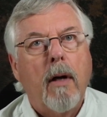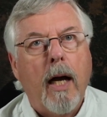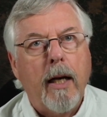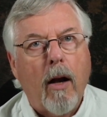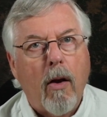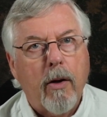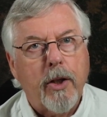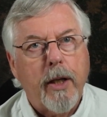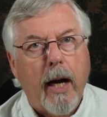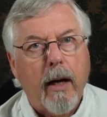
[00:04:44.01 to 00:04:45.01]
and a long
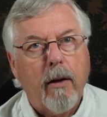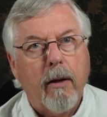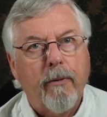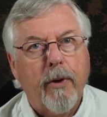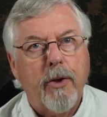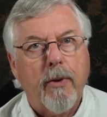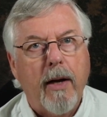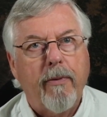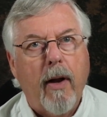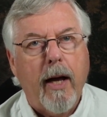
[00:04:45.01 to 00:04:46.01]
shank for a dry
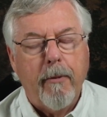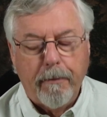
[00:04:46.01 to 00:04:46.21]
fly.